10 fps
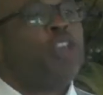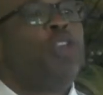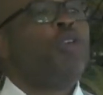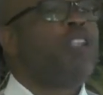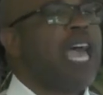
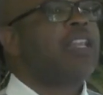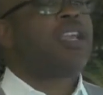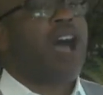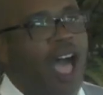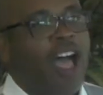you
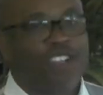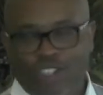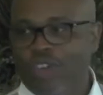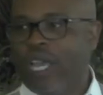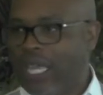let God
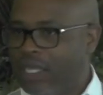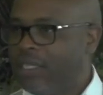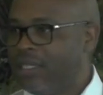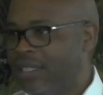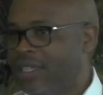do it.
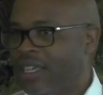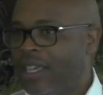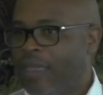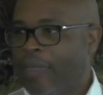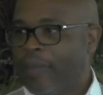
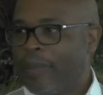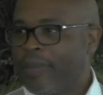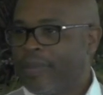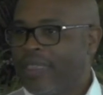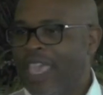
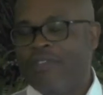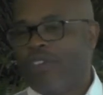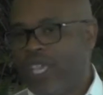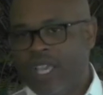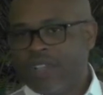And
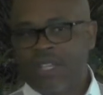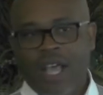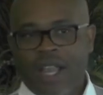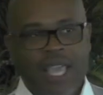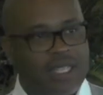for years,
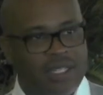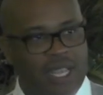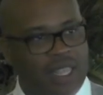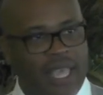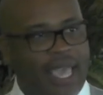God has
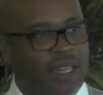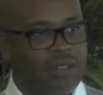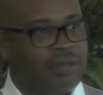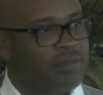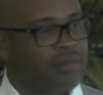done that.
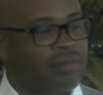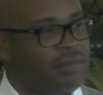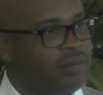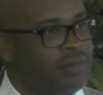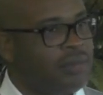
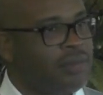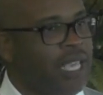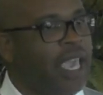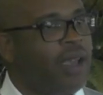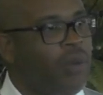Yeah.